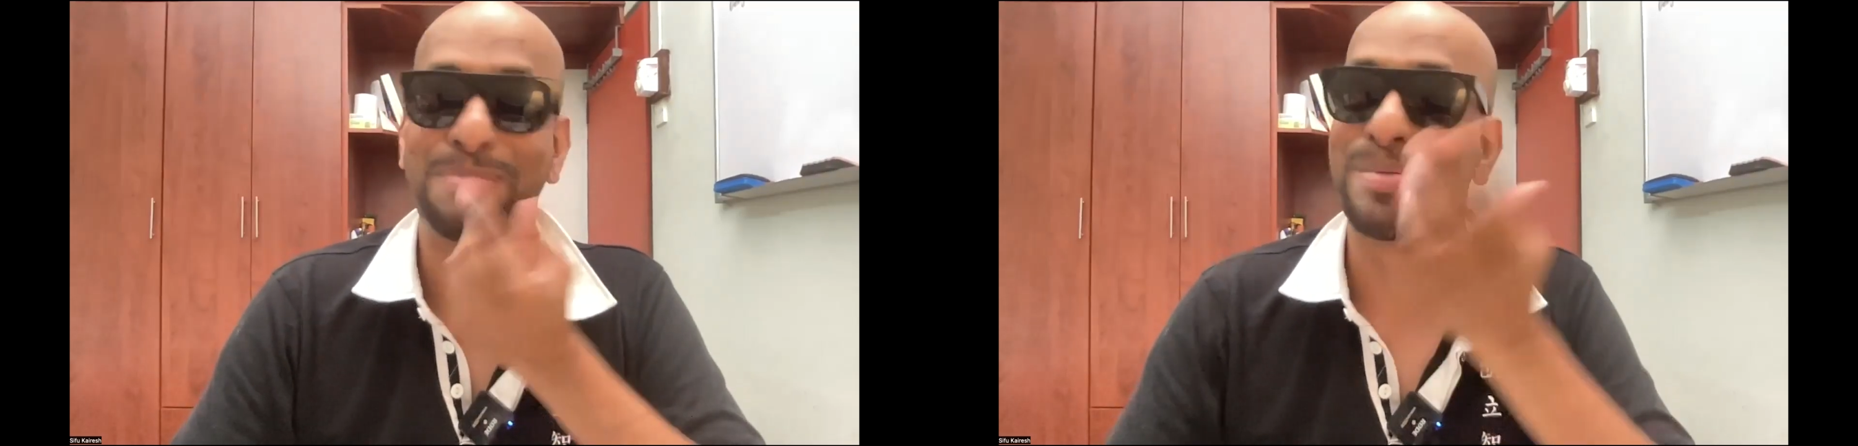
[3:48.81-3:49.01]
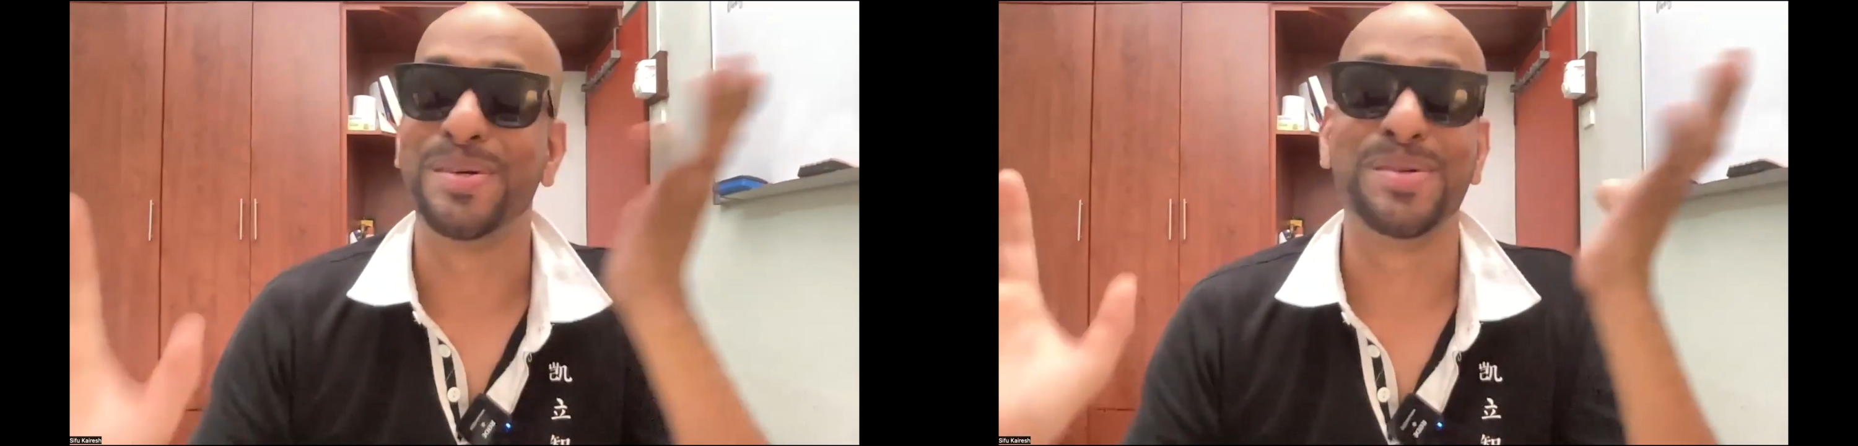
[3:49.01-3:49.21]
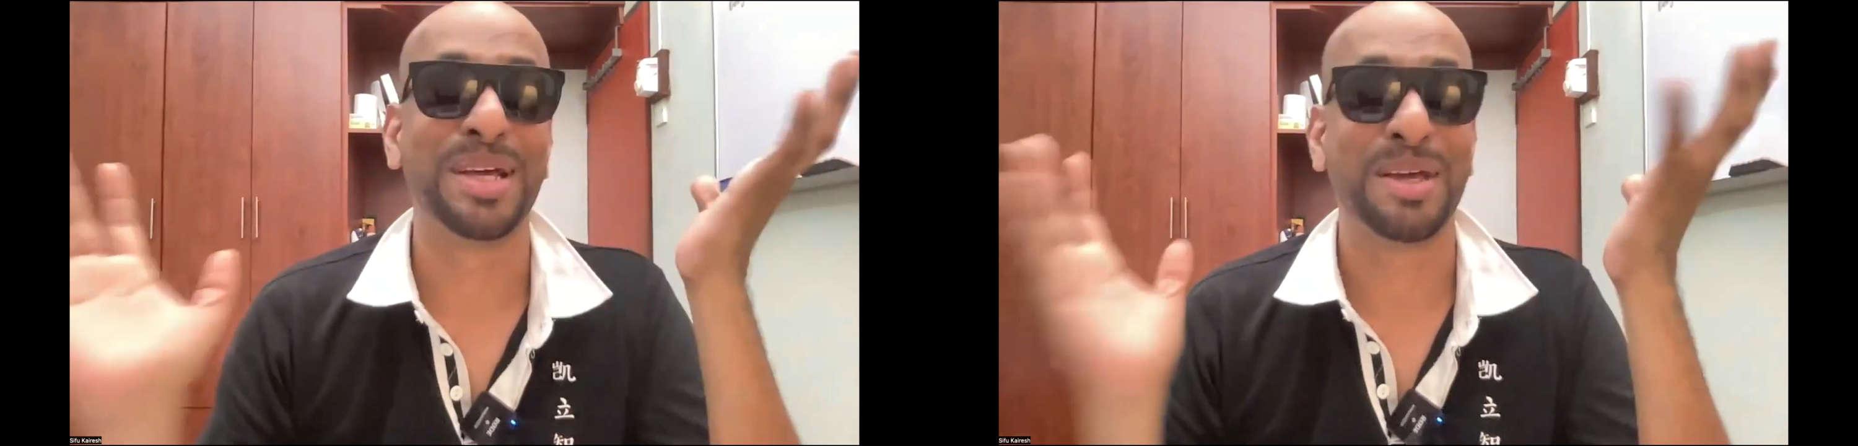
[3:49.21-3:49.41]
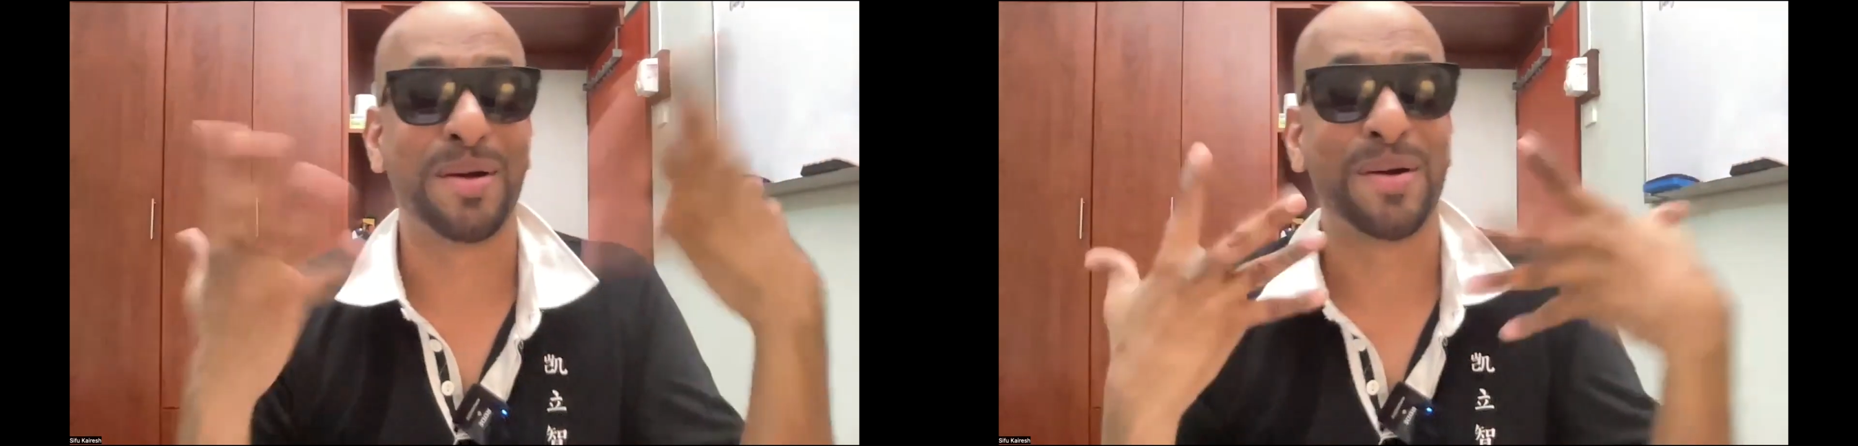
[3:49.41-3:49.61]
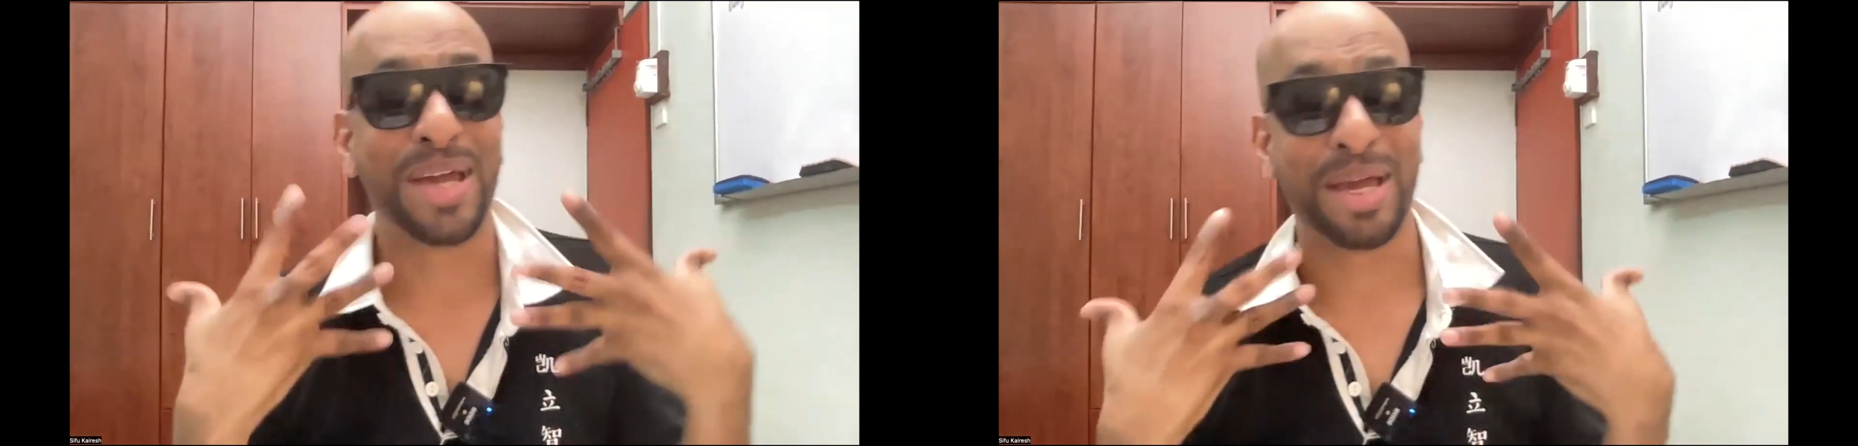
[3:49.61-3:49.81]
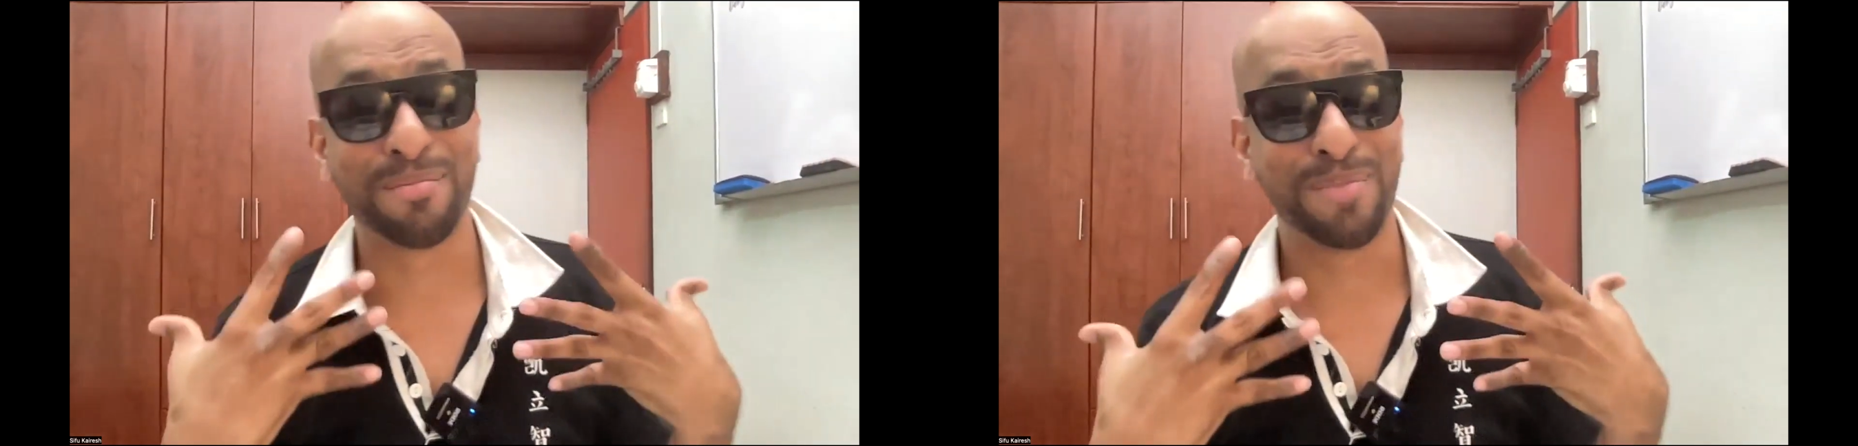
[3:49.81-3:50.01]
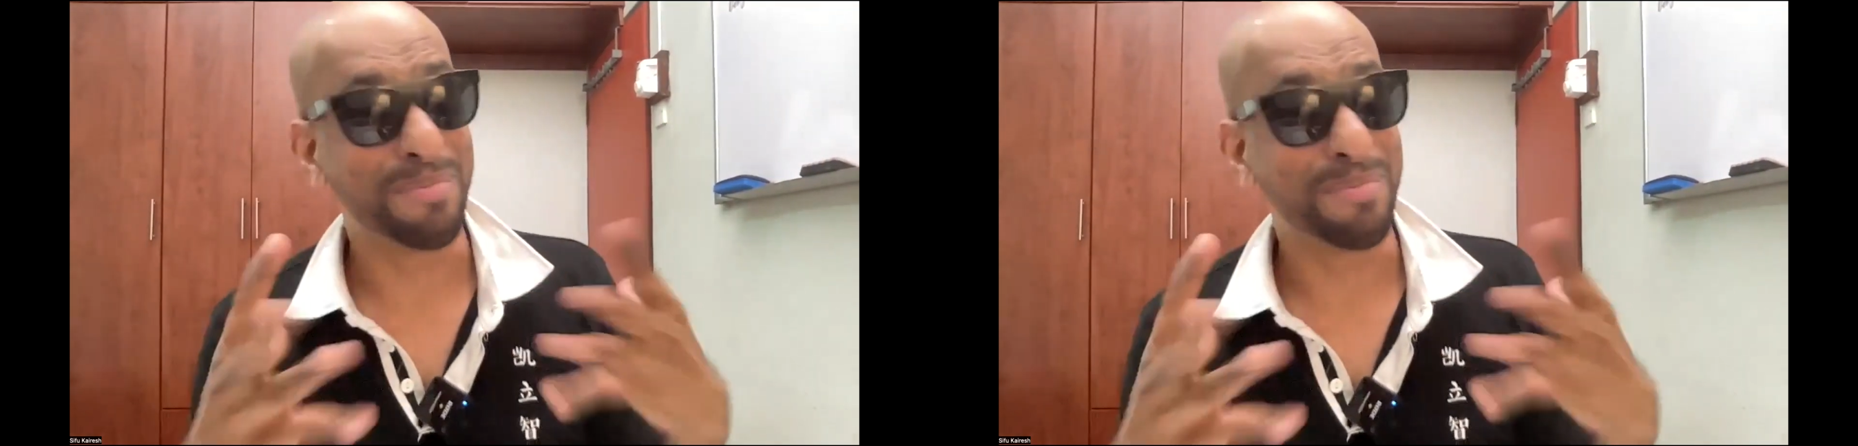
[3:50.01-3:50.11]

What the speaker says: People using your name.